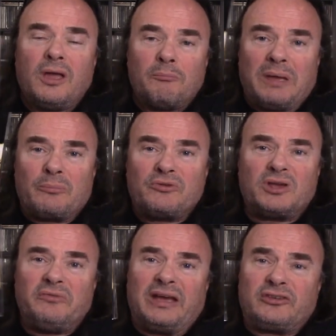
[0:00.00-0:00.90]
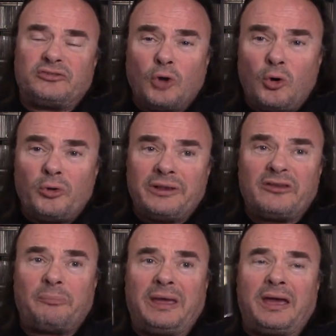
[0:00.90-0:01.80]
members of Extol in
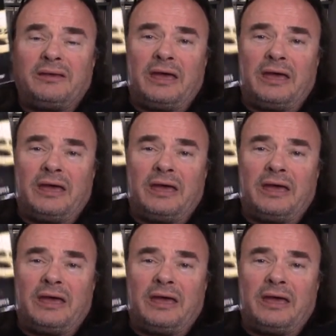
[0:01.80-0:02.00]
this band,